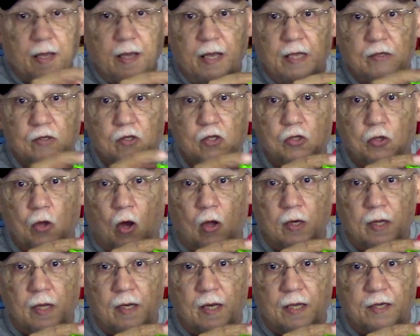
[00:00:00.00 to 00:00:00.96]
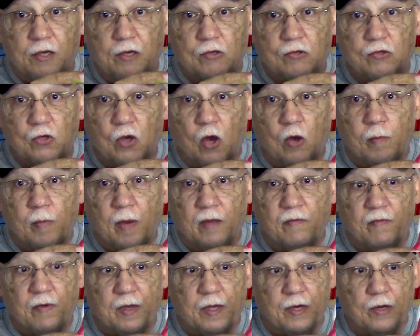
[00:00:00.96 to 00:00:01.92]
install it like you saw in my
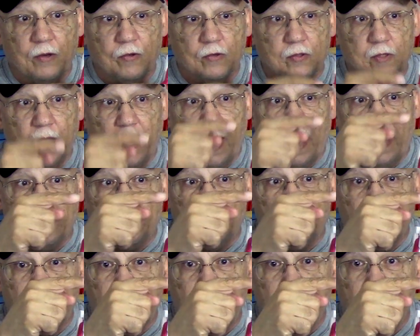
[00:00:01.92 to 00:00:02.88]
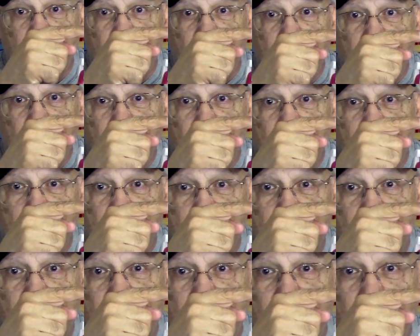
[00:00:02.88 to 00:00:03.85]
videos at the
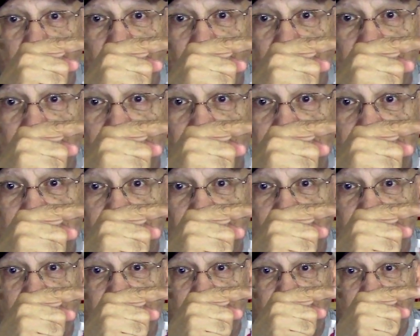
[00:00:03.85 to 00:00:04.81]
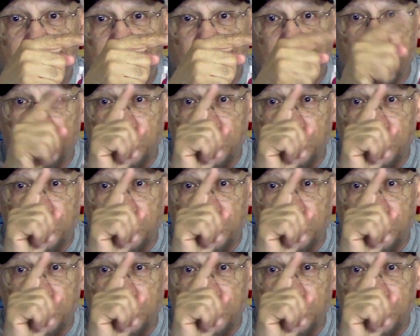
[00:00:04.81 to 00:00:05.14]
10 milliliters of ink here.